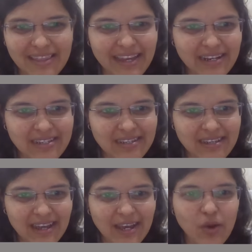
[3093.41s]
that
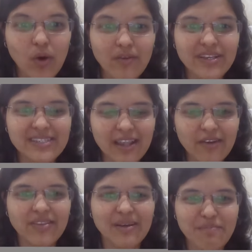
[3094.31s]
I always
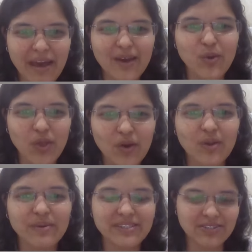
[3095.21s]
love the
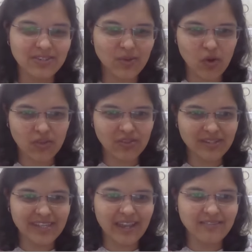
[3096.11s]
macroeconomic session on
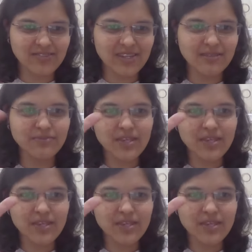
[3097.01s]
Thursday live streams.